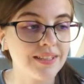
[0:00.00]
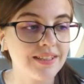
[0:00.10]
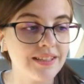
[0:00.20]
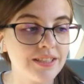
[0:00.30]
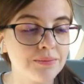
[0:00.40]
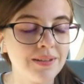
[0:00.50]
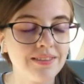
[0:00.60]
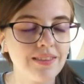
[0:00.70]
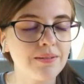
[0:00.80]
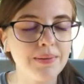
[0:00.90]
gosh,
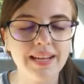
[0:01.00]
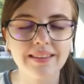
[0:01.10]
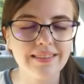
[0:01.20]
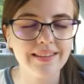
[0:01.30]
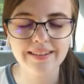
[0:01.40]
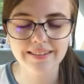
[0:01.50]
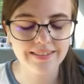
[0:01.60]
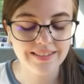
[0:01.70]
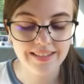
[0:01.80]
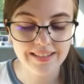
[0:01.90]
but the main
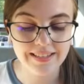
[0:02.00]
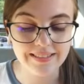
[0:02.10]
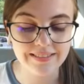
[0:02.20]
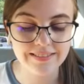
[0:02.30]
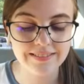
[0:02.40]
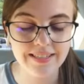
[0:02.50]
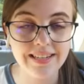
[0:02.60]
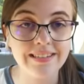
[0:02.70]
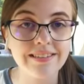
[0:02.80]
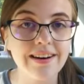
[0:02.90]
thing is
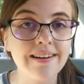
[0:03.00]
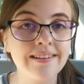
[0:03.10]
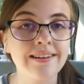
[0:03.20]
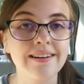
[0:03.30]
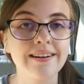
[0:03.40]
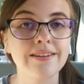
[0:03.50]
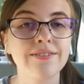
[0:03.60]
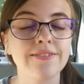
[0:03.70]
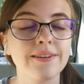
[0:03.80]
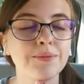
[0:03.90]
seeing Doc Ock
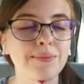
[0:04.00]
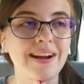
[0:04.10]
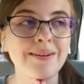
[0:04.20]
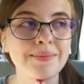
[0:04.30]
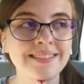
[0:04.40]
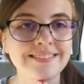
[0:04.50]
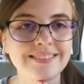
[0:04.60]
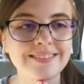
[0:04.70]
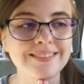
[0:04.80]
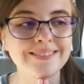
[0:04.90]
from Spider-Man
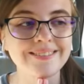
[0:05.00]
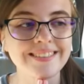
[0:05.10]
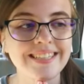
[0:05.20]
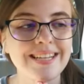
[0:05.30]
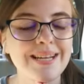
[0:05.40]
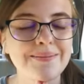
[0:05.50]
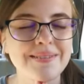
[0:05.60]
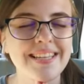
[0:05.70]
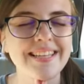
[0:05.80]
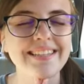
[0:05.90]
2
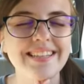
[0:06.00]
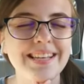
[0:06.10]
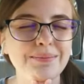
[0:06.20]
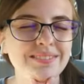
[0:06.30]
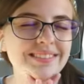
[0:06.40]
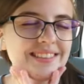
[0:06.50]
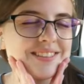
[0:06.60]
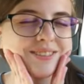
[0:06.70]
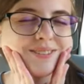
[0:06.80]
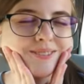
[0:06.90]
being in the
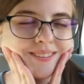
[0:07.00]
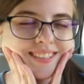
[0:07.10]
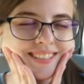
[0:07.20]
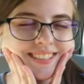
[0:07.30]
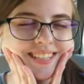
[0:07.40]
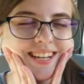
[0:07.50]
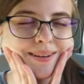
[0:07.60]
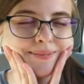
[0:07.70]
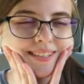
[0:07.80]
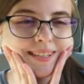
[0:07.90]

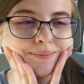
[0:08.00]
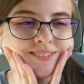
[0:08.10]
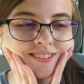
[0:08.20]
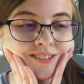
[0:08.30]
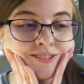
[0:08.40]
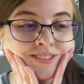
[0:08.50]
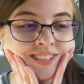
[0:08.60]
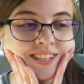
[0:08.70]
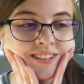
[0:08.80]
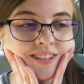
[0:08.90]
MCU, but I'm so
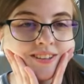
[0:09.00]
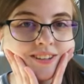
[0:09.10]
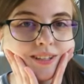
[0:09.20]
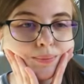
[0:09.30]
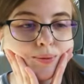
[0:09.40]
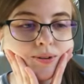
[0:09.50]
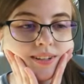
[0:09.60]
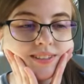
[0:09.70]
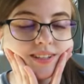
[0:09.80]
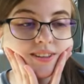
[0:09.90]
scared that they're going to pull
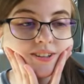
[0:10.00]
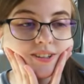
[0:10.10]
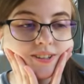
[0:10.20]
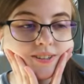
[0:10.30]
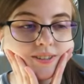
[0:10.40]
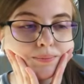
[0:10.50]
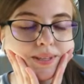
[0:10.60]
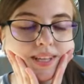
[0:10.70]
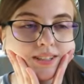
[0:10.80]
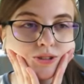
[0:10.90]
another
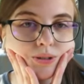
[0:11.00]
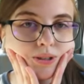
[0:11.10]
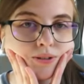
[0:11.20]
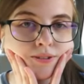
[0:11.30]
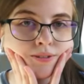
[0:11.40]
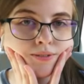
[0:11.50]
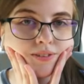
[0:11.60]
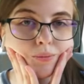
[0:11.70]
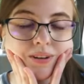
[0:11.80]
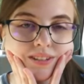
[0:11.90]
Pietro
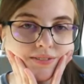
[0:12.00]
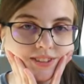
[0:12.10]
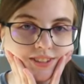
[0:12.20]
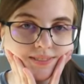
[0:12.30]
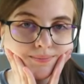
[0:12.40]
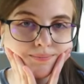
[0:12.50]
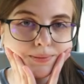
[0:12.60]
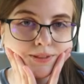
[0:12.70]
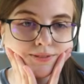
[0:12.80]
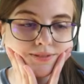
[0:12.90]
from WandaVision move.